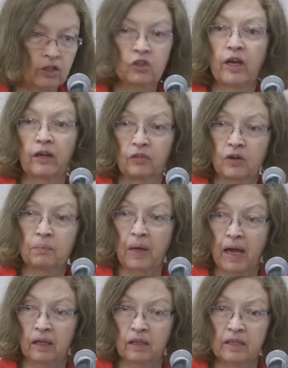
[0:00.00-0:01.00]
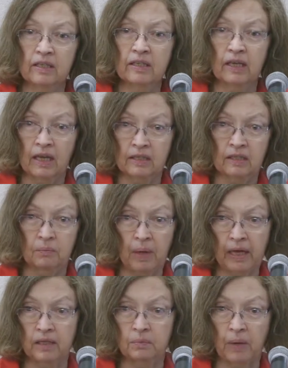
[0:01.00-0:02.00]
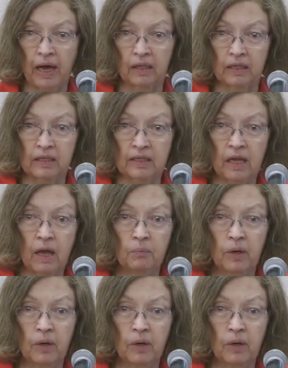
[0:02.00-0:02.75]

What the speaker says: check their balance against the bank's balance.